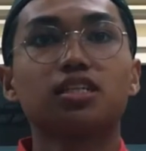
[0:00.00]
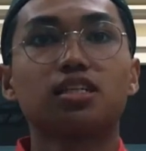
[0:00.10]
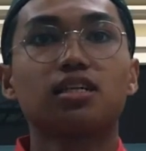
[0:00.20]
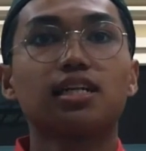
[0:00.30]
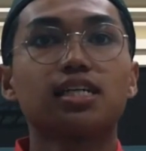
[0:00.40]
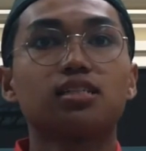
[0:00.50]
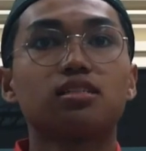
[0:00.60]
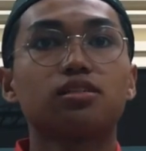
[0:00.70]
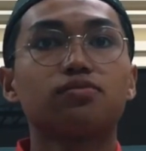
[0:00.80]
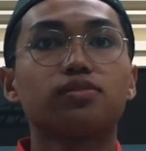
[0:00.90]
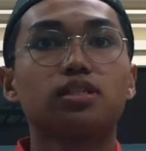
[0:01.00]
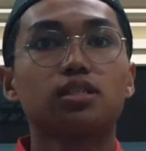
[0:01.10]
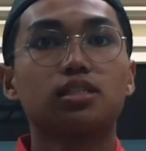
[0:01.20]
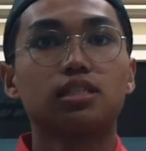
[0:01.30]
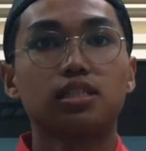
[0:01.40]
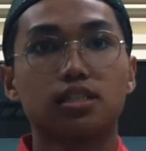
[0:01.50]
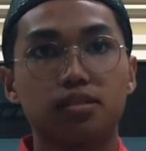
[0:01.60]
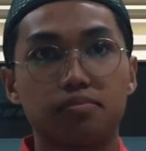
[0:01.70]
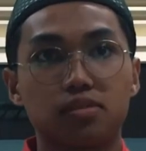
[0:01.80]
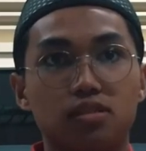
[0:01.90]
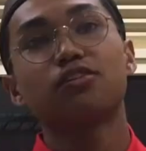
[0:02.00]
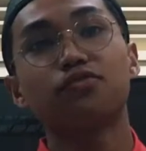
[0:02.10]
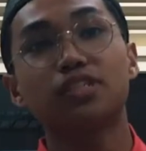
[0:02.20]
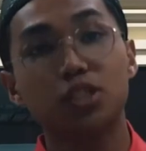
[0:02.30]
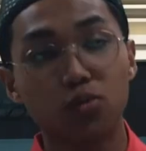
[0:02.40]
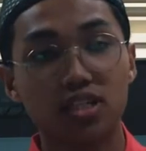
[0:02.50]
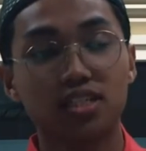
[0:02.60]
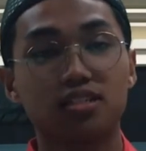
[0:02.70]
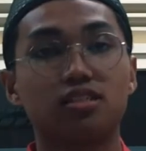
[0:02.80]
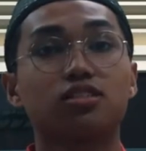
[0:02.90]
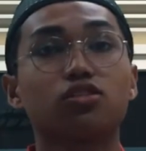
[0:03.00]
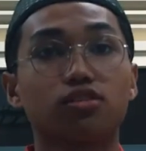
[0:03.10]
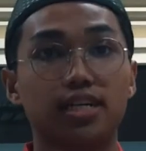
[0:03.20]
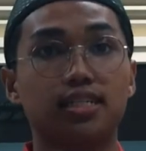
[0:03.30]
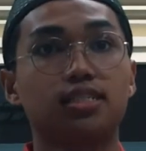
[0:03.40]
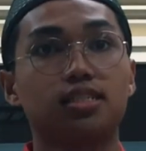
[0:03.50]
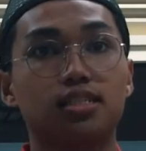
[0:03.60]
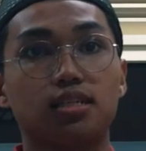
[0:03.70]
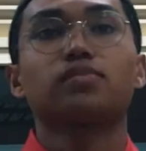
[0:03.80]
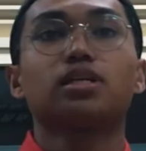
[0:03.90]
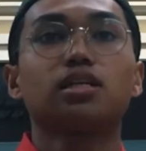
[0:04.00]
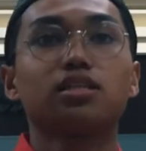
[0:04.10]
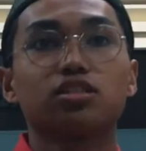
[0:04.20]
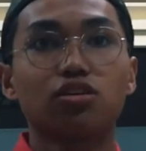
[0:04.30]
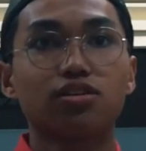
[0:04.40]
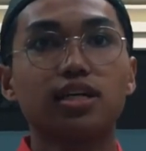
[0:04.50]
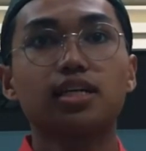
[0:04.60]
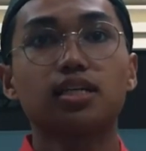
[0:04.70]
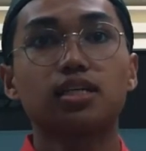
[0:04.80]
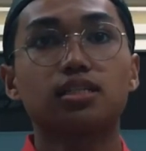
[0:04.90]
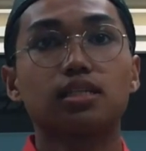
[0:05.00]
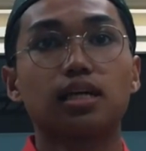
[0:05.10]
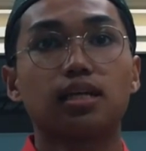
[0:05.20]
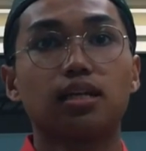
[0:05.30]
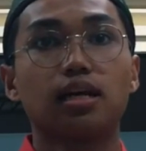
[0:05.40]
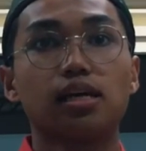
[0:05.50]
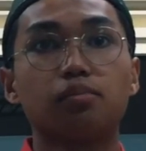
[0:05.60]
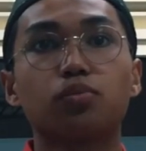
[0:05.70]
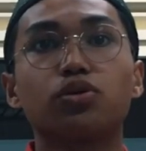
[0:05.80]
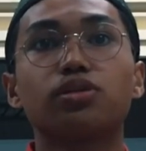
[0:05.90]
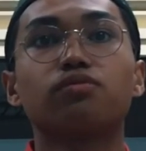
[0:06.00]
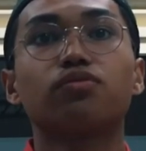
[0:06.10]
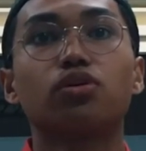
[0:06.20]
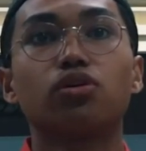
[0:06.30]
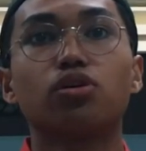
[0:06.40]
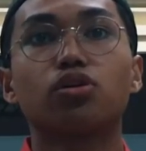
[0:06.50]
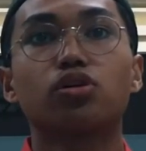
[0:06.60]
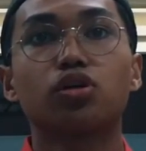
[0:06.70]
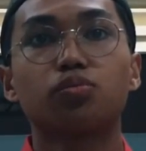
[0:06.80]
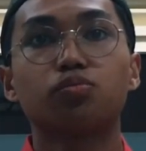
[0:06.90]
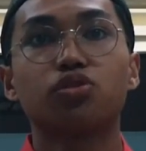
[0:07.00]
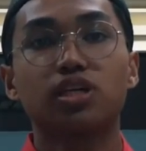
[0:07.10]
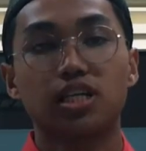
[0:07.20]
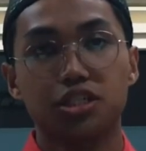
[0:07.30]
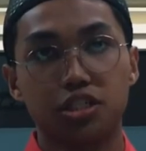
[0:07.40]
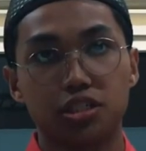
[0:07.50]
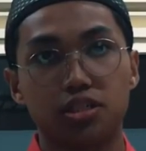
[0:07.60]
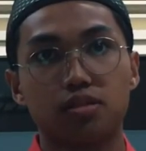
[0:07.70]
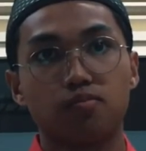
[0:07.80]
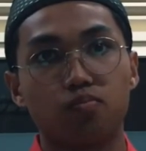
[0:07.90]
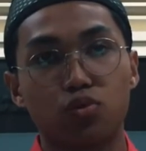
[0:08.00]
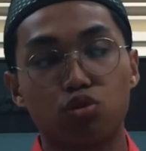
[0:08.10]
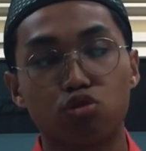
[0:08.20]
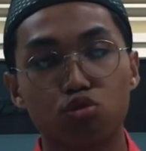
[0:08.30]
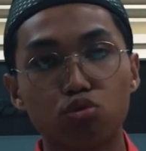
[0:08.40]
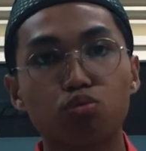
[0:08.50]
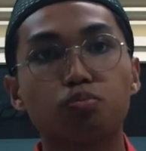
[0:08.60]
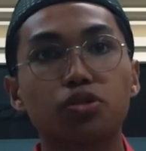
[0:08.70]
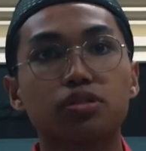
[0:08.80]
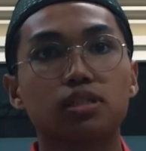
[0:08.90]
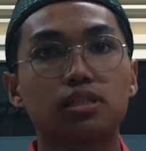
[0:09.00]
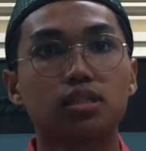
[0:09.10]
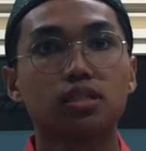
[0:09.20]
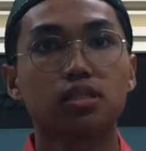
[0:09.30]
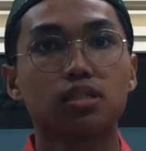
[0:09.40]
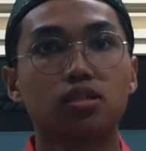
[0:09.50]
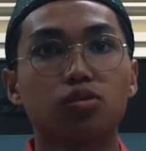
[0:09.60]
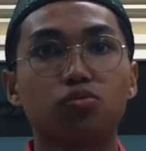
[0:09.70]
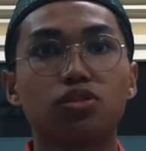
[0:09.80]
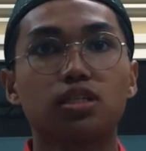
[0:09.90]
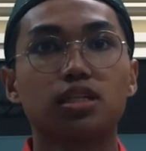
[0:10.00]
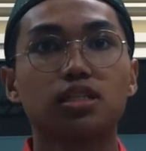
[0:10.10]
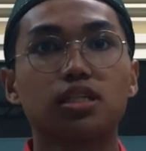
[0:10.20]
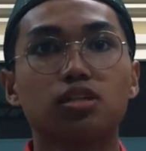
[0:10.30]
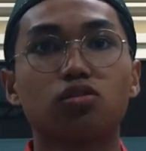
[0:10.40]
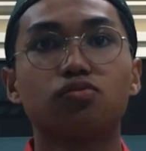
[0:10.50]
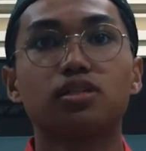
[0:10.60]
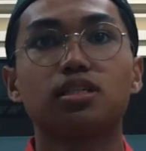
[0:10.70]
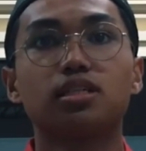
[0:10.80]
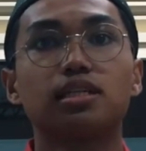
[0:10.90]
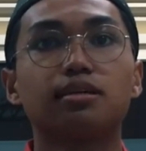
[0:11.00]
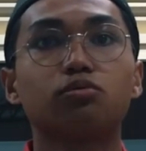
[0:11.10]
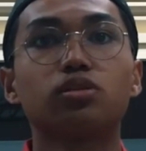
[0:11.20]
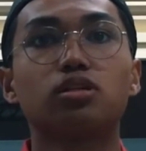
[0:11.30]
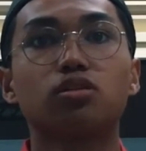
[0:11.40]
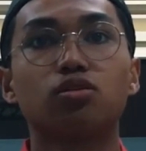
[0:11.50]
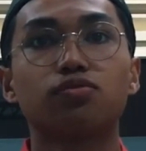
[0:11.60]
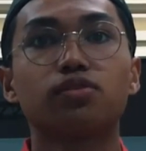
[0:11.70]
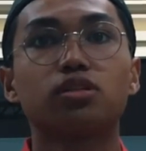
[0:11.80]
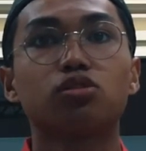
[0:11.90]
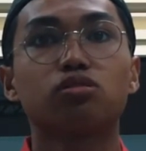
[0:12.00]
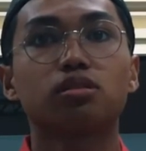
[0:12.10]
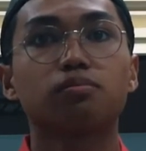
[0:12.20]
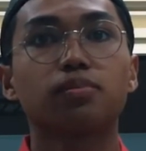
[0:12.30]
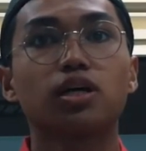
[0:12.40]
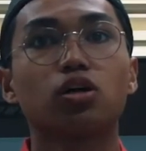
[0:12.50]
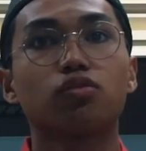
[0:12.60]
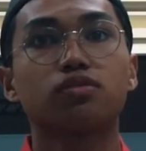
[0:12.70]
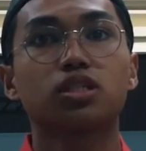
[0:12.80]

in client-server systems. The first one is sockets. A socket is an endpoint for communication. Two processes communicating over a network often use a pair of